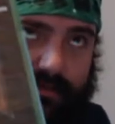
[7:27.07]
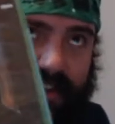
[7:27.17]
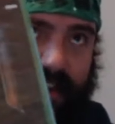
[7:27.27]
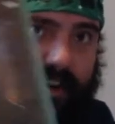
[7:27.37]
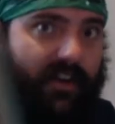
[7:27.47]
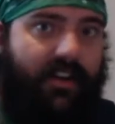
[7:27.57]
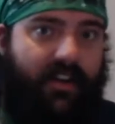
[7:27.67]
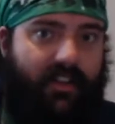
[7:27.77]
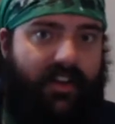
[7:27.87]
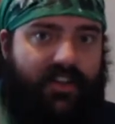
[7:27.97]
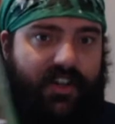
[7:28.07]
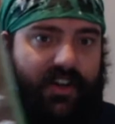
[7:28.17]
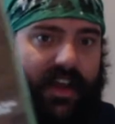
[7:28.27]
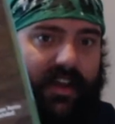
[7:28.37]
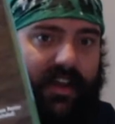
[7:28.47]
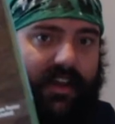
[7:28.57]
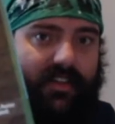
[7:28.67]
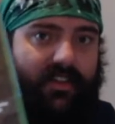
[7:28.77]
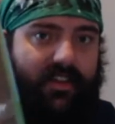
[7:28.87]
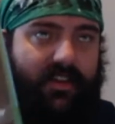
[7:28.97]
Slayer collection
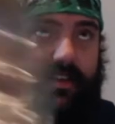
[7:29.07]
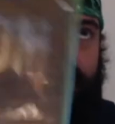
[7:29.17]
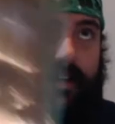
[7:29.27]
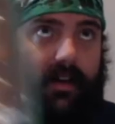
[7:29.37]
and the